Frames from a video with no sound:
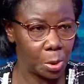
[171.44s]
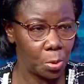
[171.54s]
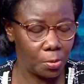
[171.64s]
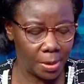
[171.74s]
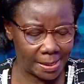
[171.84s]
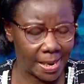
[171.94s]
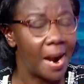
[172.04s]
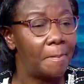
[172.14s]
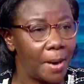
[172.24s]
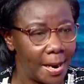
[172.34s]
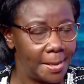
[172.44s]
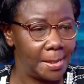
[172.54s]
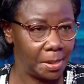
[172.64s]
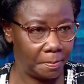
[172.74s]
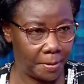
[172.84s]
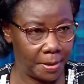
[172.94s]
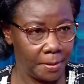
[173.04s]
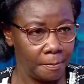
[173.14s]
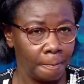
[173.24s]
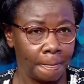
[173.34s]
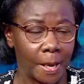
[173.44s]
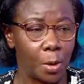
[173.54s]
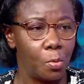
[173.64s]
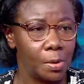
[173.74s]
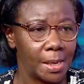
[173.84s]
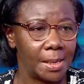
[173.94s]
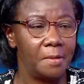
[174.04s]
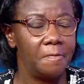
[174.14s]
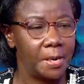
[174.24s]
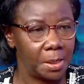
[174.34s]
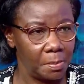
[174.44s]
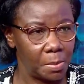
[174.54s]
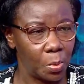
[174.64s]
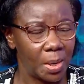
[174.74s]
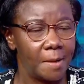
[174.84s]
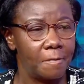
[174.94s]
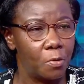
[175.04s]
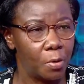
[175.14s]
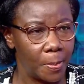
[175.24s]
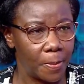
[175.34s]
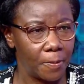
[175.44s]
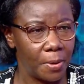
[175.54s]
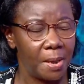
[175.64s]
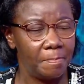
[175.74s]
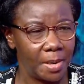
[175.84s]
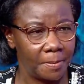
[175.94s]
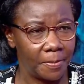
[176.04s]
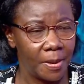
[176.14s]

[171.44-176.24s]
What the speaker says: So it's an applied discipline that looks at the victims, what they have gone through, aimed at.